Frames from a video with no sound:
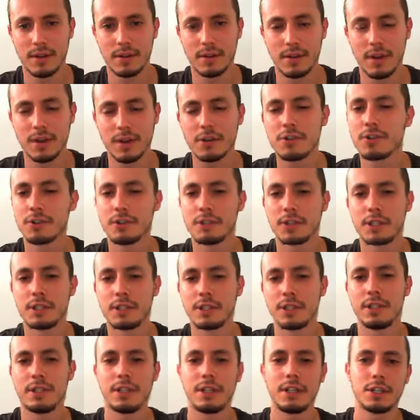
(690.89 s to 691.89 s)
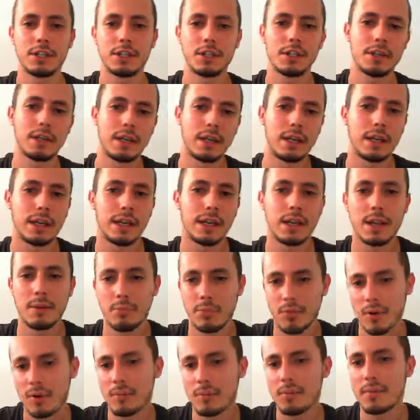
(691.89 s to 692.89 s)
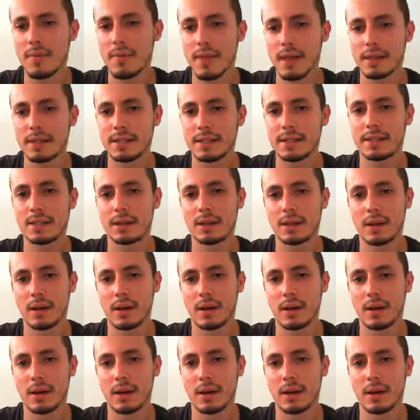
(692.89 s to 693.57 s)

natural continuation, and the problem with that,